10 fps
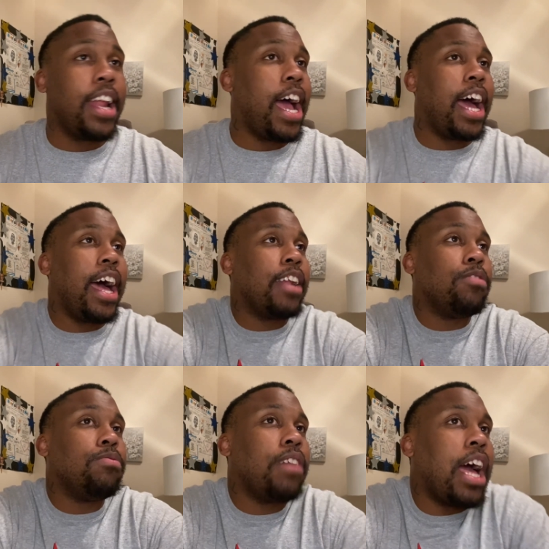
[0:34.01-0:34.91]
I
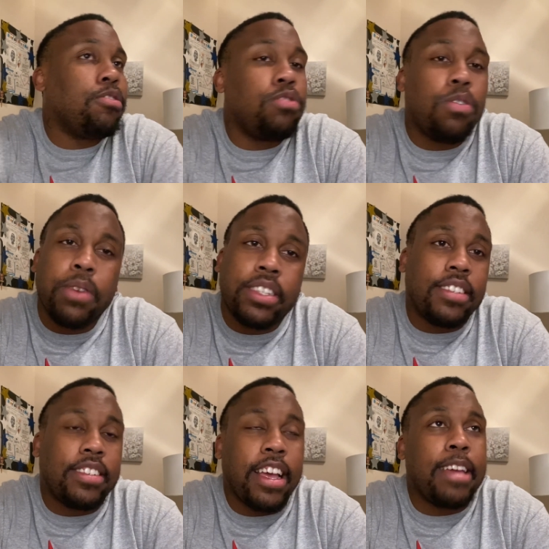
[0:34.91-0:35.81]
don't know what to
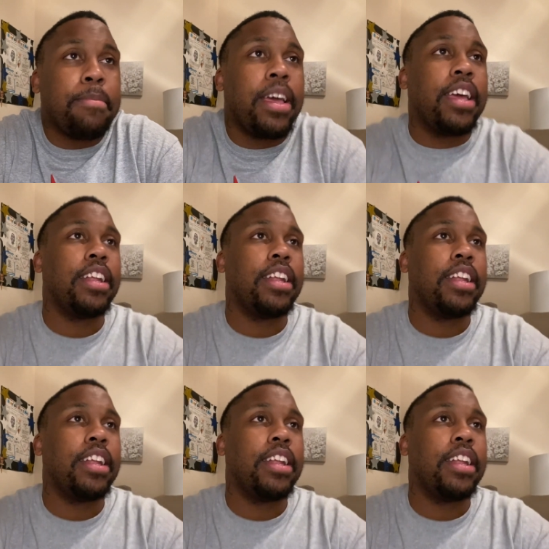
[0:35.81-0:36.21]
say, man.